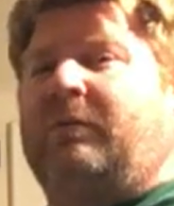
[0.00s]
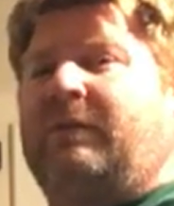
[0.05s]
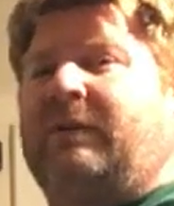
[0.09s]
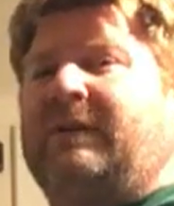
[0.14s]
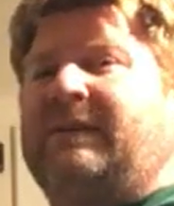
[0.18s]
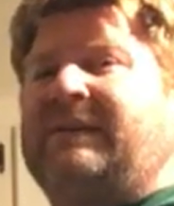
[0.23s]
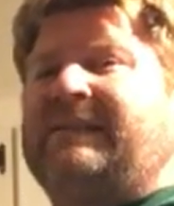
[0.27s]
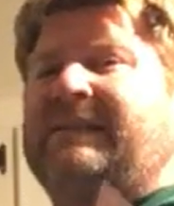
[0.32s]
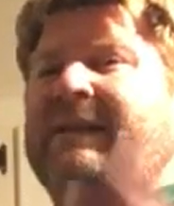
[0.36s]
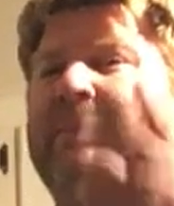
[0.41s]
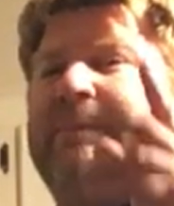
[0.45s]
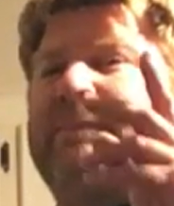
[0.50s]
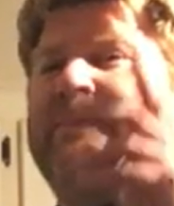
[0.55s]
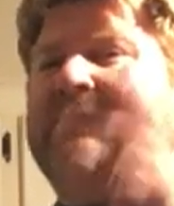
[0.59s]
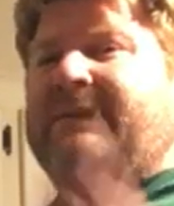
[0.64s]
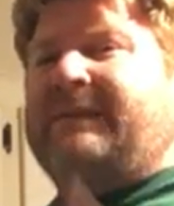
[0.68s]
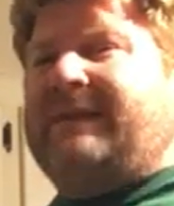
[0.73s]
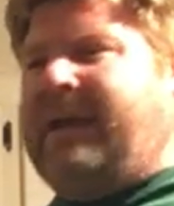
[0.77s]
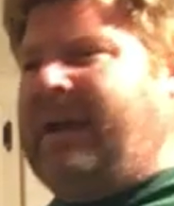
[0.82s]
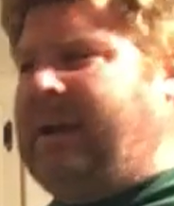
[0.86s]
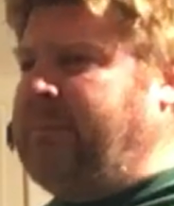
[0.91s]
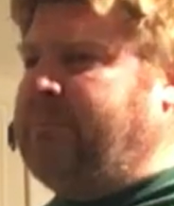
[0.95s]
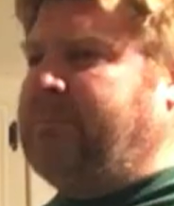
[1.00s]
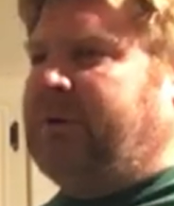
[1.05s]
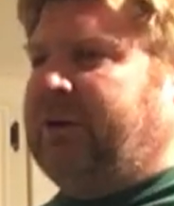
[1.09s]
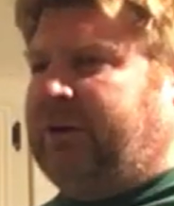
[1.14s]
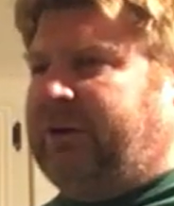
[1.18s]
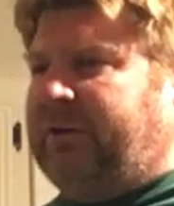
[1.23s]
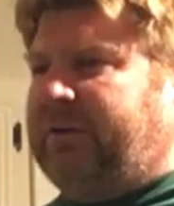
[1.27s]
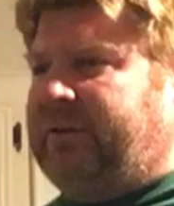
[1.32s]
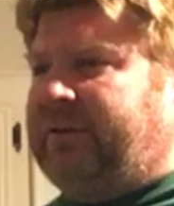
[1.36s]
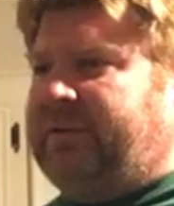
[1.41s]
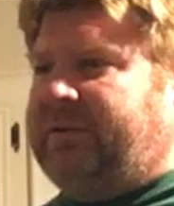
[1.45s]

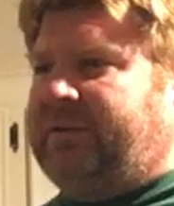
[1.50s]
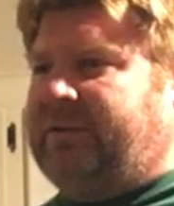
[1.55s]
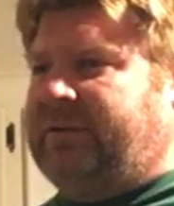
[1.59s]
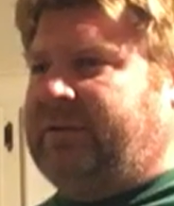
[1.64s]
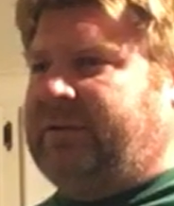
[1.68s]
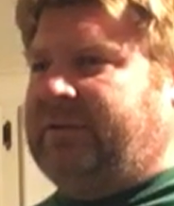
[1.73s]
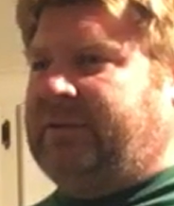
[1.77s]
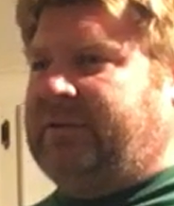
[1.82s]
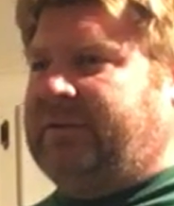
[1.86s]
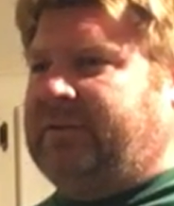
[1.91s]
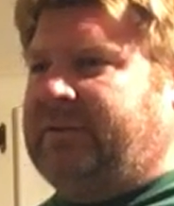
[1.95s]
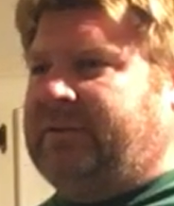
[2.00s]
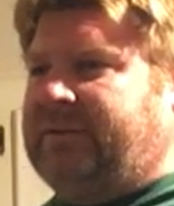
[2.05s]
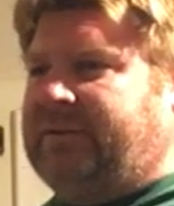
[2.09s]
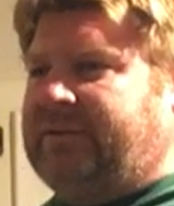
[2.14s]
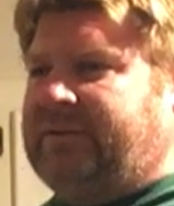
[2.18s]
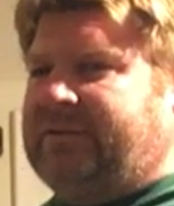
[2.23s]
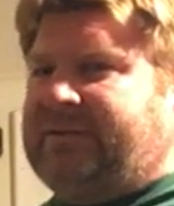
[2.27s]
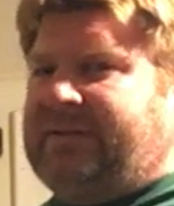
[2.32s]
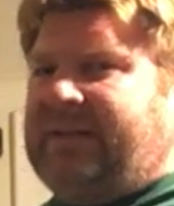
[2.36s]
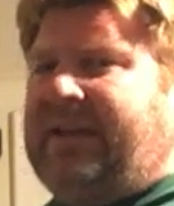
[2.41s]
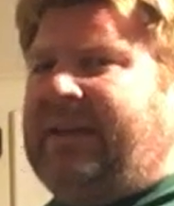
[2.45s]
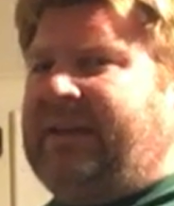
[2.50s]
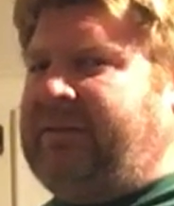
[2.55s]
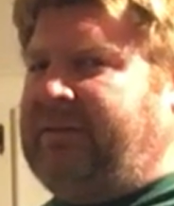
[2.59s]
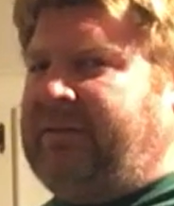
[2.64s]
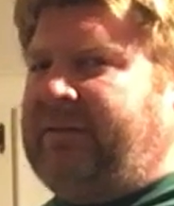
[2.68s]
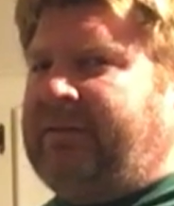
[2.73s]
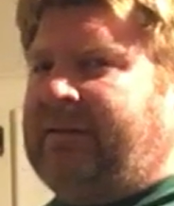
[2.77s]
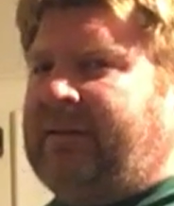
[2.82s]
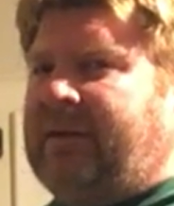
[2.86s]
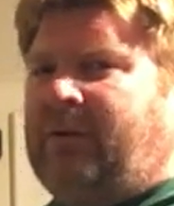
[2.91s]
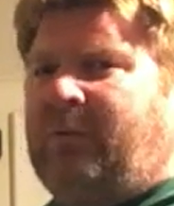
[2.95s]
September 10th,
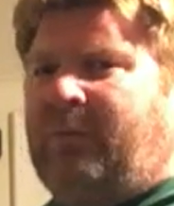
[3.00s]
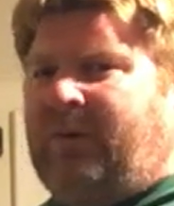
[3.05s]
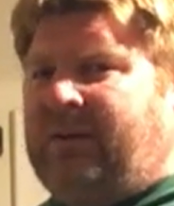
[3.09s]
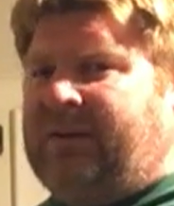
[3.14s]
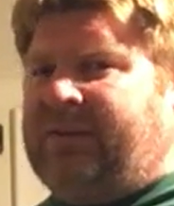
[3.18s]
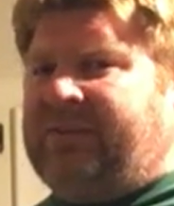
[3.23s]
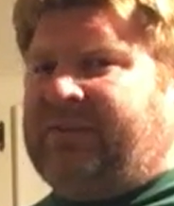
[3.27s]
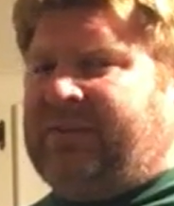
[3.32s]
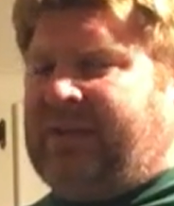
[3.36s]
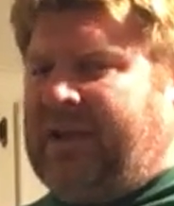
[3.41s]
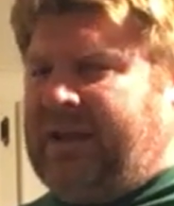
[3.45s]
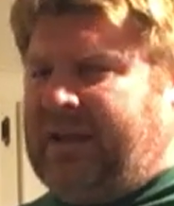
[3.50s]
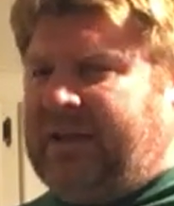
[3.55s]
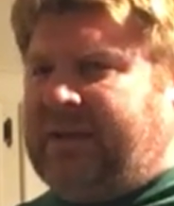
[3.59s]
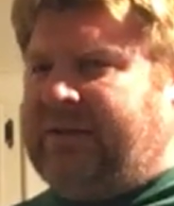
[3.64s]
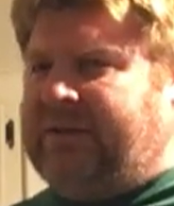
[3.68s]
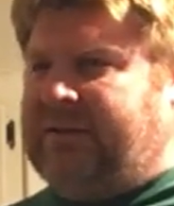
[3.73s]
I want to say,